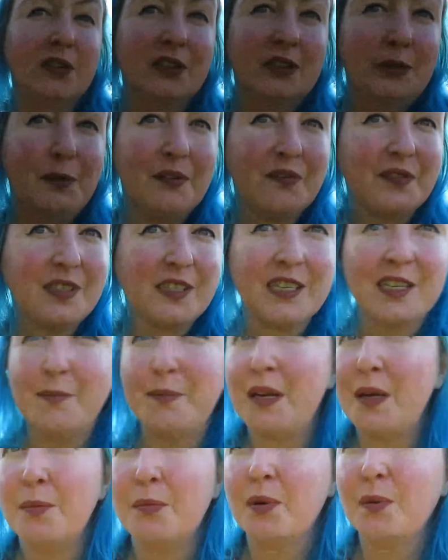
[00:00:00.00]
Can you even see
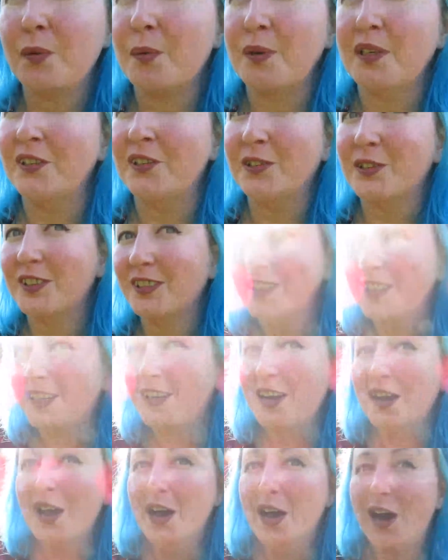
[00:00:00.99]
me? Probably not.
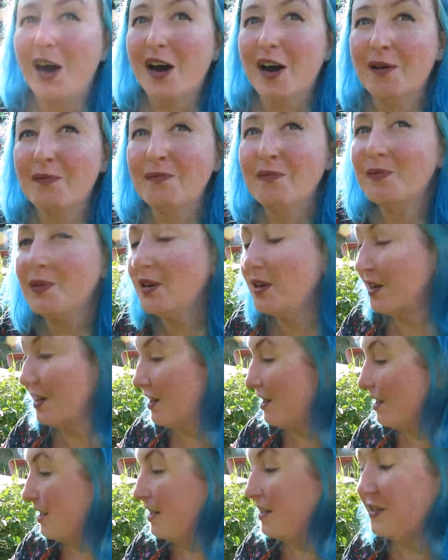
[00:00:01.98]

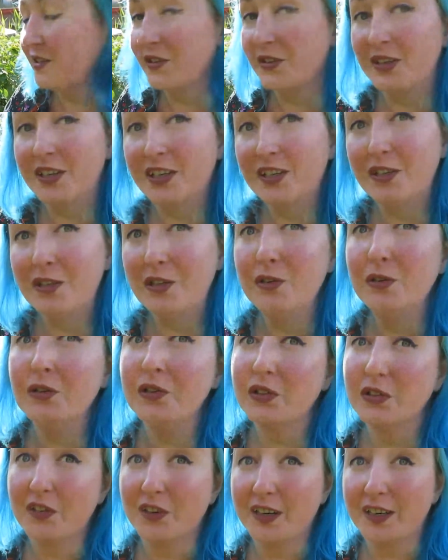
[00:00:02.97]
So it
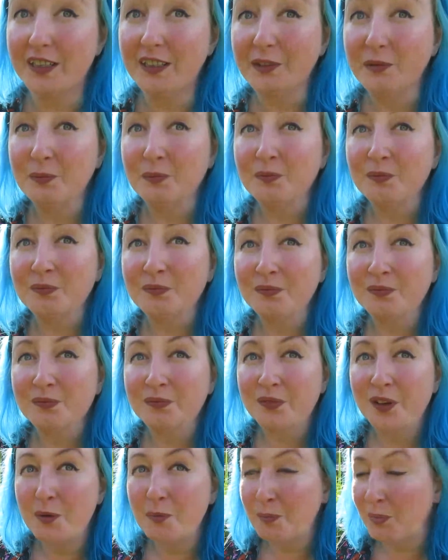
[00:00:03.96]
looks great,
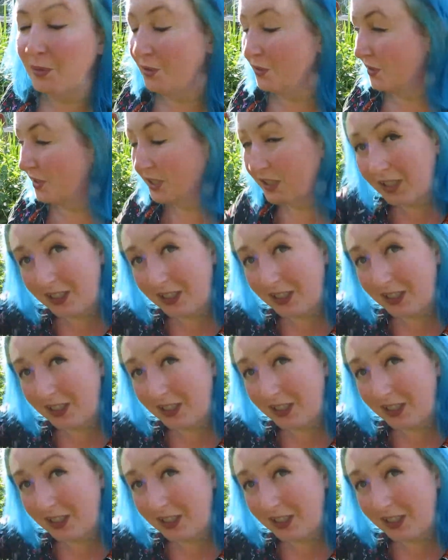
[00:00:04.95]
but